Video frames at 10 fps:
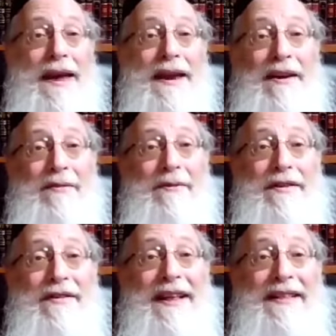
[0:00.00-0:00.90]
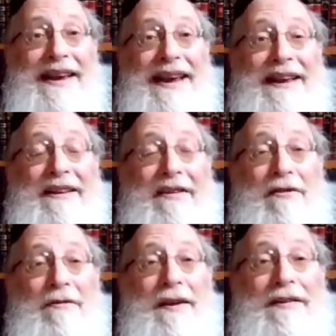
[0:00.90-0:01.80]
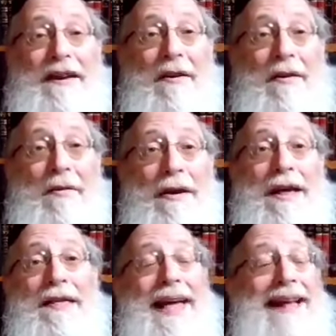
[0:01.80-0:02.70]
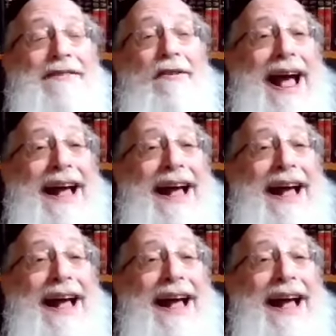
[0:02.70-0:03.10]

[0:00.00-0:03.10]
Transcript: In other words, that the key to tshuva is to know that your